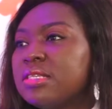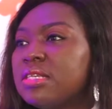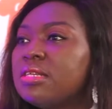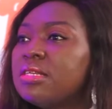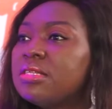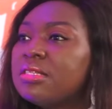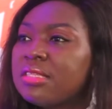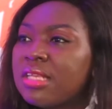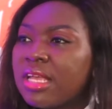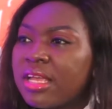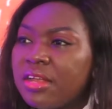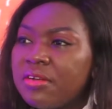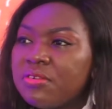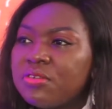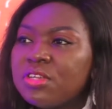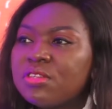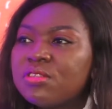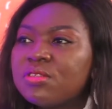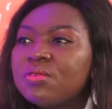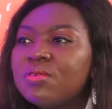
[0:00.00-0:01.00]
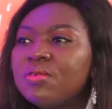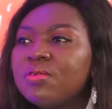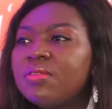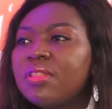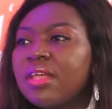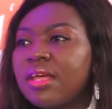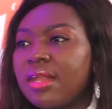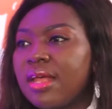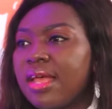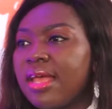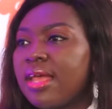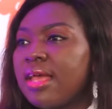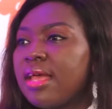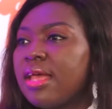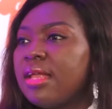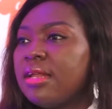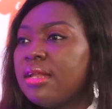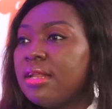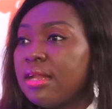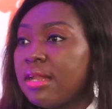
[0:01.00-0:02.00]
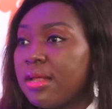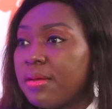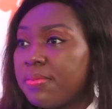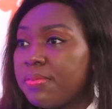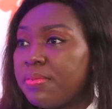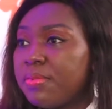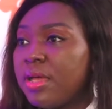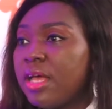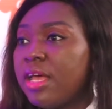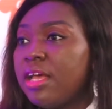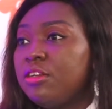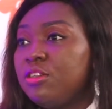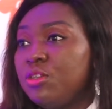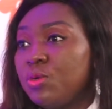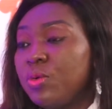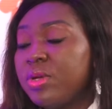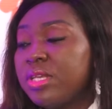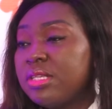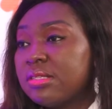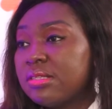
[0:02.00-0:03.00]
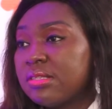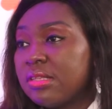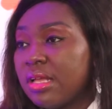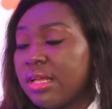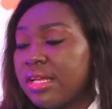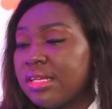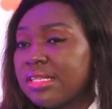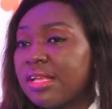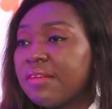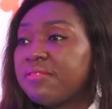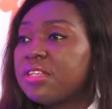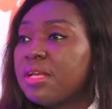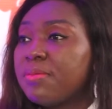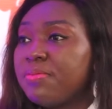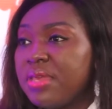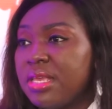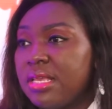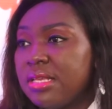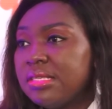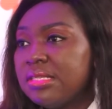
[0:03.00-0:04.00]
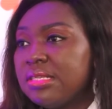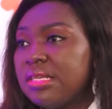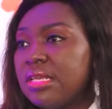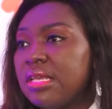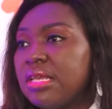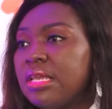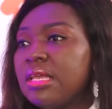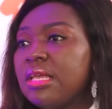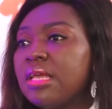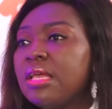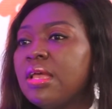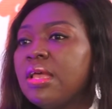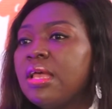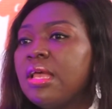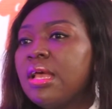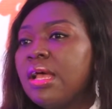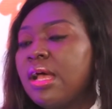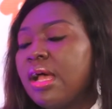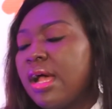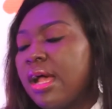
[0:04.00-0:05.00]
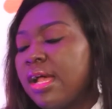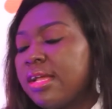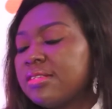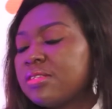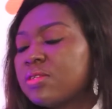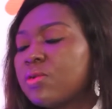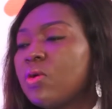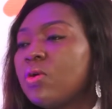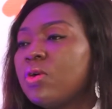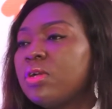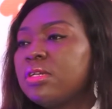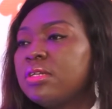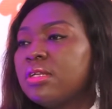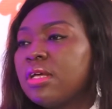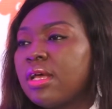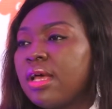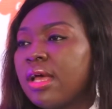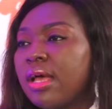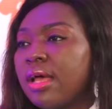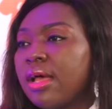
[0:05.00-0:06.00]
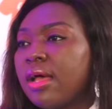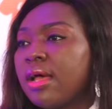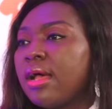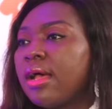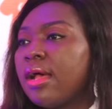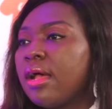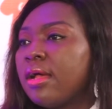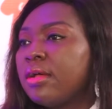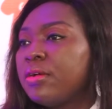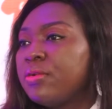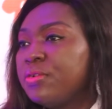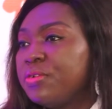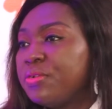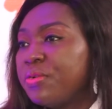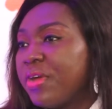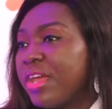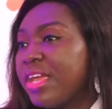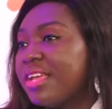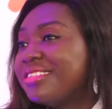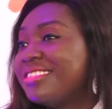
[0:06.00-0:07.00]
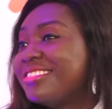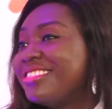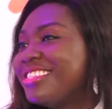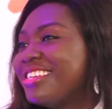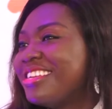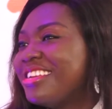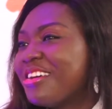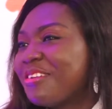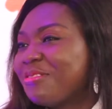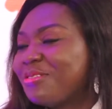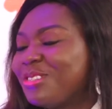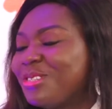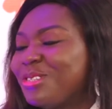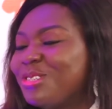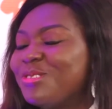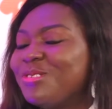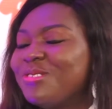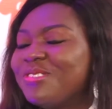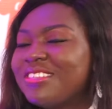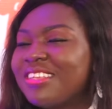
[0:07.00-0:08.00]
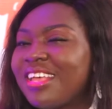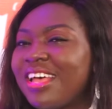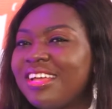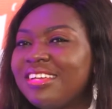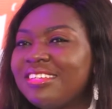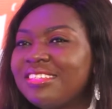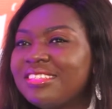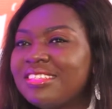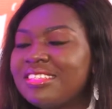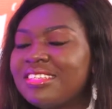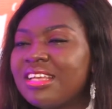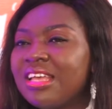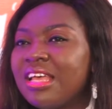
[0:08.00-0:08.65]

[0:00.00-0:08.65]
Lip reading: in secondary school that I ended up doing science. After BEC, I scored good grades enough to do science.